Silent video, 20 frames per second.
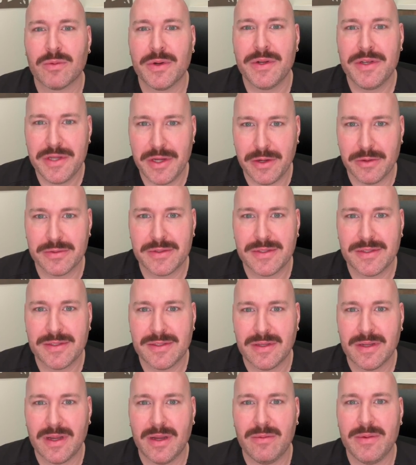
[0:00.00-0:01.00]

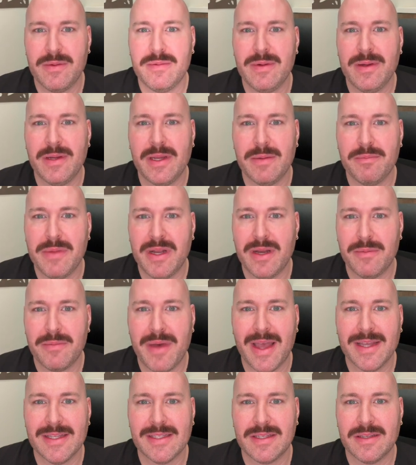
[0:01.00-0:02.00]
reduce when we can
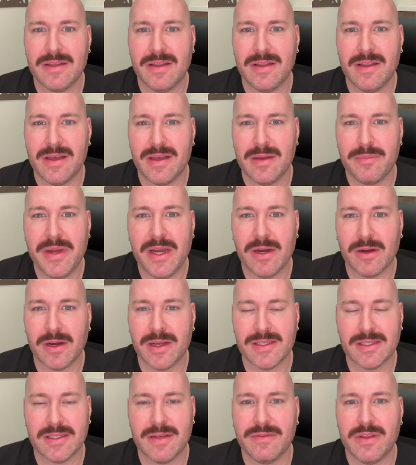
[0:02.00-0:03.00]
minimize the
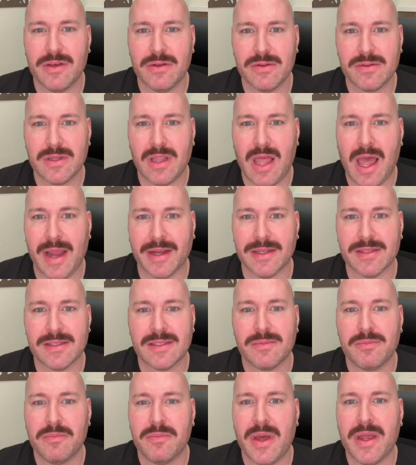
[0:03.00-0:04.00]
appearance of those
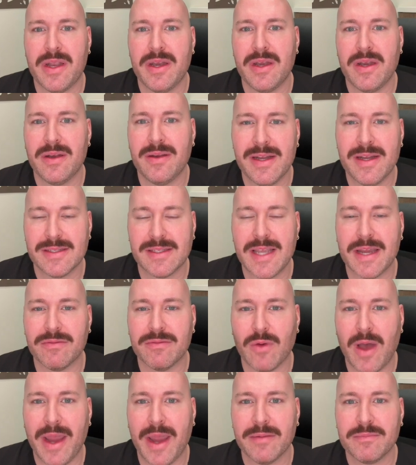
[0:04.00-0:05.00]
lines, but in a
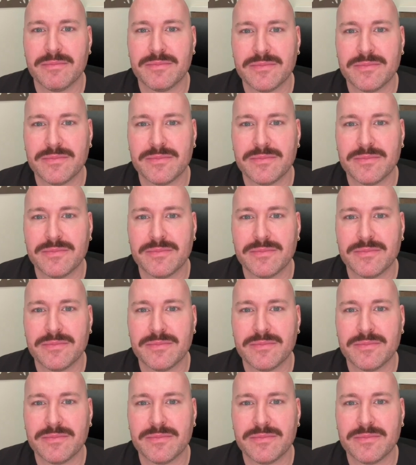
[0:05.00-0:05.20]
safe way.